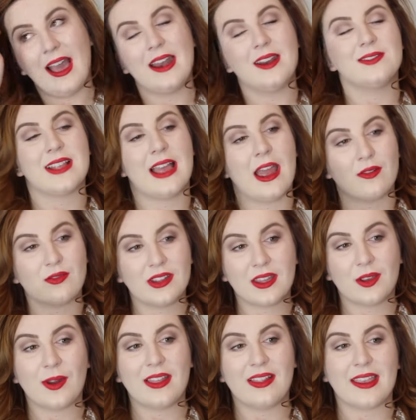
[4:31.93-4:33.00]
and I was like, I
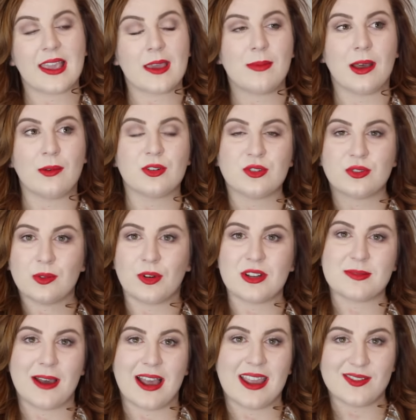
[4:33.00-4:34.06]
really quite like it, but I would only
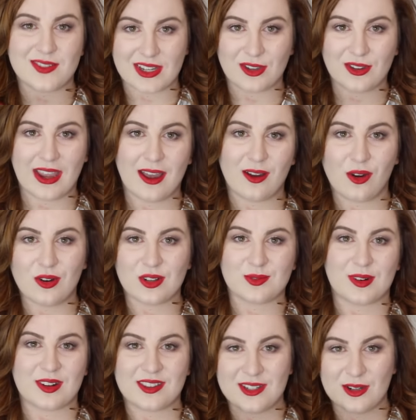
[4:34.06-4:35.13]
want to buy it if I could get a
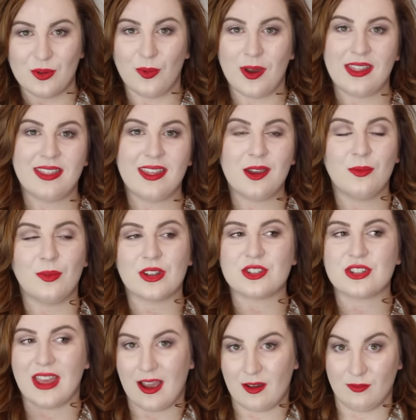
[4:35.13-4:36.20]
Cogsworth to go with it,
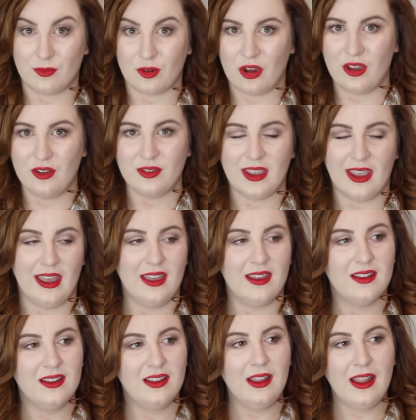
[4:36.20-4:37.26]
which they haven't brought out yet.